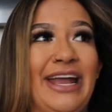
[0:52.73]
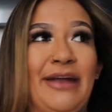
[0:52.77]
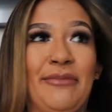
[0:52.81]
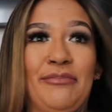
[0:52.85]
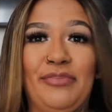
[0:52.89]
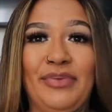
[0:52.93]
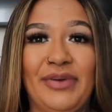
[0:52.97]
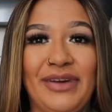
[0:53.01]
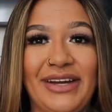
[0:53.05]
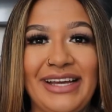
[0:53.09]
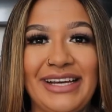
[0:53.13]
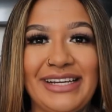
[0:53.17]

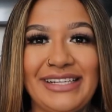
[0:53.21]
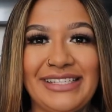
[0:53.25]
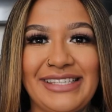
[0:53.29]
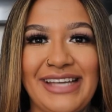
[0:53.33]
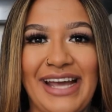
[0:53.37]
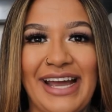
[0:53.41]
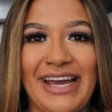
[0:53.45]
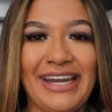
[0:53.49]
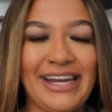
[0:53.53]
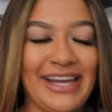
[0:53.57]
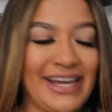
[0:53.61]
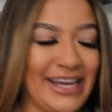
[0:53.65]
am pretty
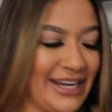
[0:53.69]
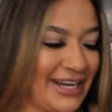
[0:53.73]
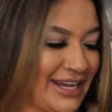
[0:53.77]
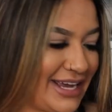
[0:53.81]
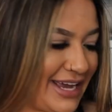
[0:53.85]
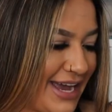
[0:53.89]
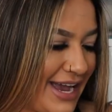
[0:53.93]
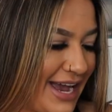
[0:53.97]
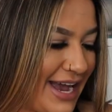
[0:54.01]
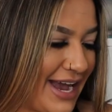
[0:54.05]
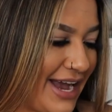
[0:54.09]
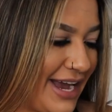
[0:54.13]
excited
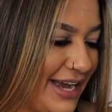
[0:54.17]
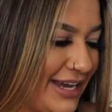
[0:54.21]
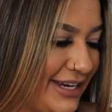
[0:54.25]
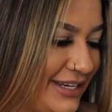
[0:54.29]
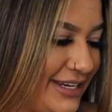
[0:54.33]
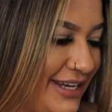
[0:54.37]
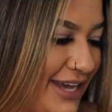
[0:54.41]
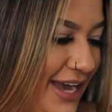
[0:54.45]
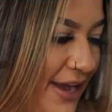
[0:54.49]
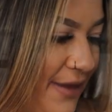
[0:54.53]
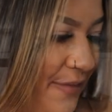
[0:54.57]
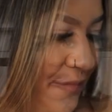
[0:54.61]
and
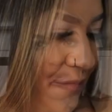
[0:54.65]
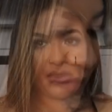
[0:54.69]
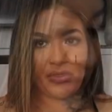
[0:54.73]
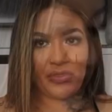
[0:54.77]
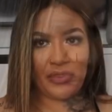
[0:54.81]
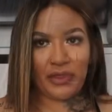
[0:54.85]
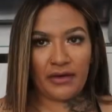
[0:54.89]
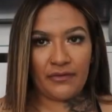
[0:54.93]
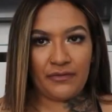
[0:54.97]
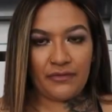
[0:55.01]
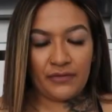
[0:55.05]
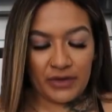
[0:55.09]
yeah,
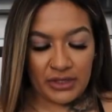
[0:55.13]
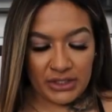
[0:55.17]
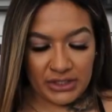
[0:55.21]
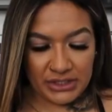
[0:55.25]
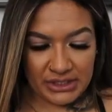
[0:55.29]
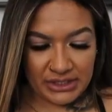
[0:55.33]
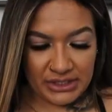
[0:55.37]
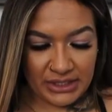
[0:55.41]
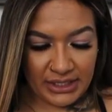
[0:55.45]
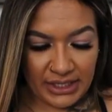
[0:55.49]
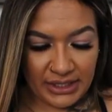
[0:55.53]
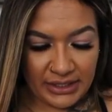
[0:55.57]
the
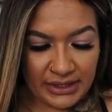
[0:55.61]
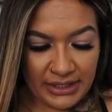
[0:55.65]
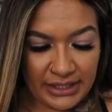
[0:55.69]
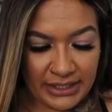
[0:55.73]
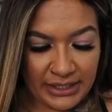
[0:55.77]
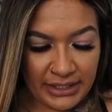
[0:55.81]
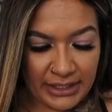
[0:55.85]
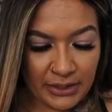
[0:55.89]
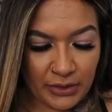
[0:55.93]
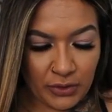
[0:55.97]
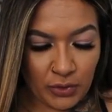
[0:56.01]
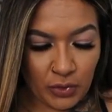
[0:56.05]
first thing that
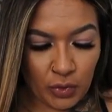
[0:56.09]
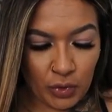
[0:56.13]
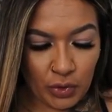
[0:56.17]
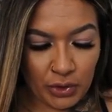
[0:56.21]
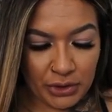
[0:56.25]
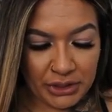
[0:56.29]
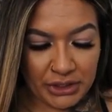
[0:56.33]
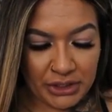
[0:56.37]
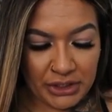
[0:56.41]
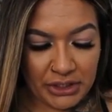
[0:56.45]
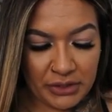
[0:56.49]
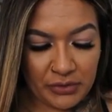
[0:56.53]
I
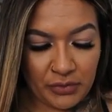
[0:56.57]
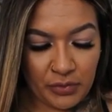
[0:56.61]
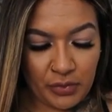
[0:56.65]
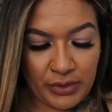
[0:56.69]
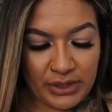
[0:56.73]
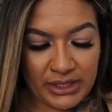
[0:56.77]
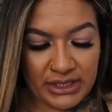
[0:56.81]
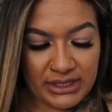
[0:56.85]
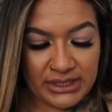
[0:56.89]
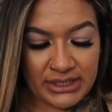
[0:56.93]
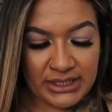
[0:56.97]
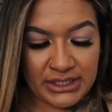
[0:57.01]
ordered
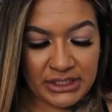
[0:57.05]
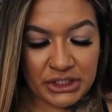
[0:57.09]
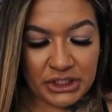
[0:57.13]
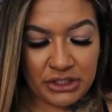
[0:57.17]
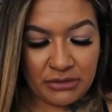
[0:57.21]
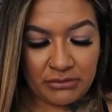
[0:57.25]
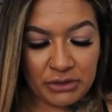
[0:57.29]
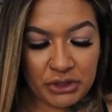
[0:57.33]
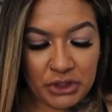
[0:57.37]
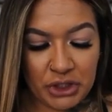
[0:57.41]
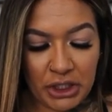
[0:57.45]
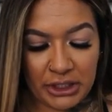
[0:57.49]
was the
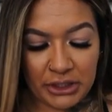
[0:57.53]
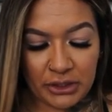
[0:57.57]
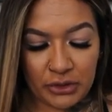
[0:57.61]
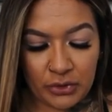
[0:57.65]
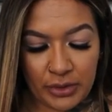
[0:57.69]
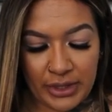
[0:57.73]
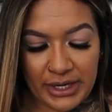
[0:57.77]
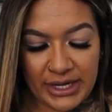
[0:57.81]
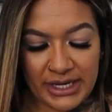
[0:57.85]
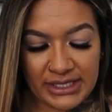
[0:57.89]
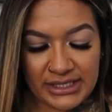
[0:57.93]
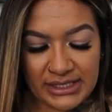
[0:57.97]
Gymshark
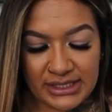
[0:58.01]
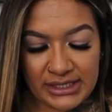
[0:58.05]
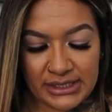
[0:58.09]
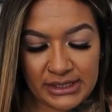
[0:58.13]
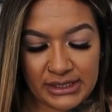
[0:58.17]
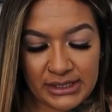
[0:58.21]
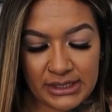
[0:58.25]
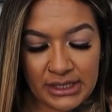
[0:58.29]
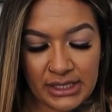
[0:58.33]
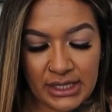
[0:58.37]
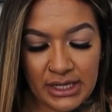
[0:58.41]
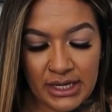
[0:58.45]

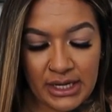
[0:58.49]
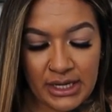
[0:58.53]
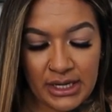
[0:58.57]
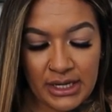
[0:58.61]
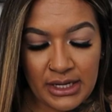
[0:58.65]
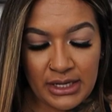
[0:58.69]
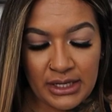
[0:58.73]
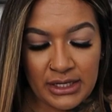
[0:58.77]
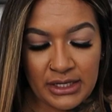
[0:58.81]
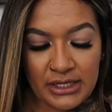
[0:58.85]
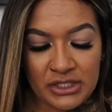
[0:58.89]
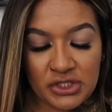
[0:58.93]
Crest
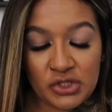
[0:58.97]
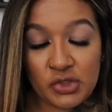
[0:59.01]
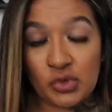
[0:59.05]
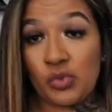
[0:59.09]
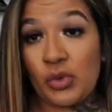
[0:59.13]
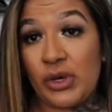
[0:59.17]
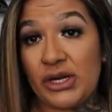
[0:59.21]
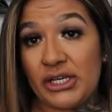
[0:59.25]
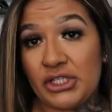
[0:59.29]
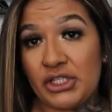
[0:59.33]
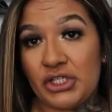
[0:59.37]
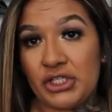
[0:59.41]

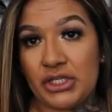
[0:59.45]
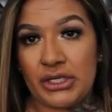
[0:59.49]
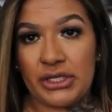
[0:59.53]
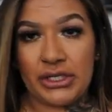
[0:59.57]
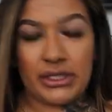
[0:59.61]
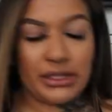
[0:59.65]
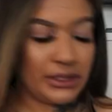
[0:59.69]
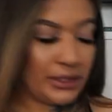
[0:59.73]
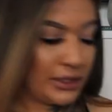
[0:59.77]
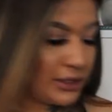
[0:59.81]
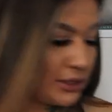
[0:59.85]
sweatshirt.